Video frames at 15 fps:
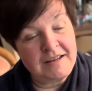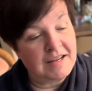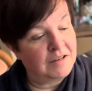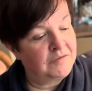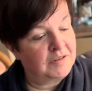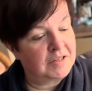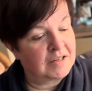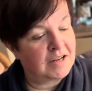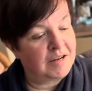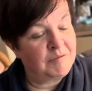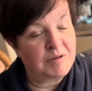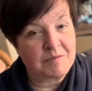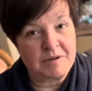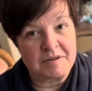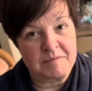At the time
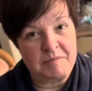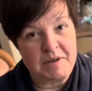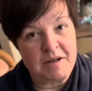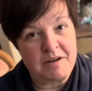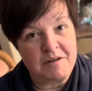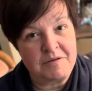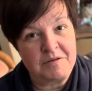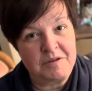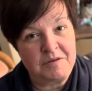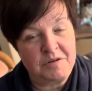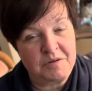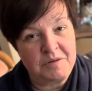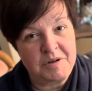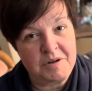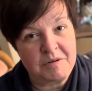it was below
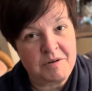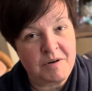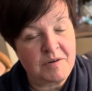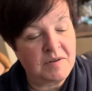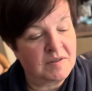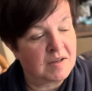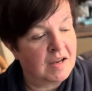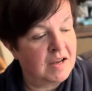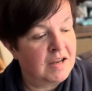€2.